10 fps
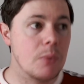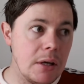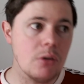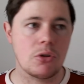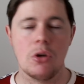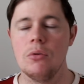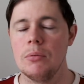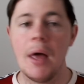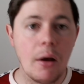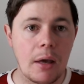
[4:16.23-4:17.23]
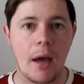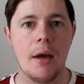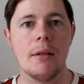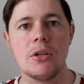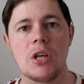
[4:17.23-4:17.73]
He'll do. That guy,
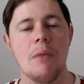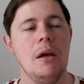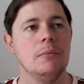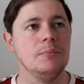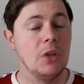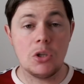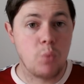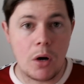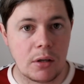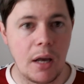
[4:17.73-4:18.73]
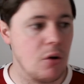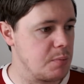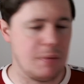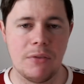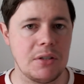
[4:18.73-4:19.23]
let's get him in. It's worked out. It's
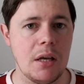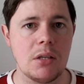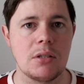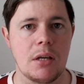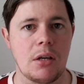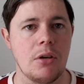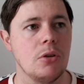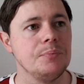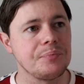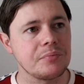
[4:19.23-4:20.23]
been fantastic, you know.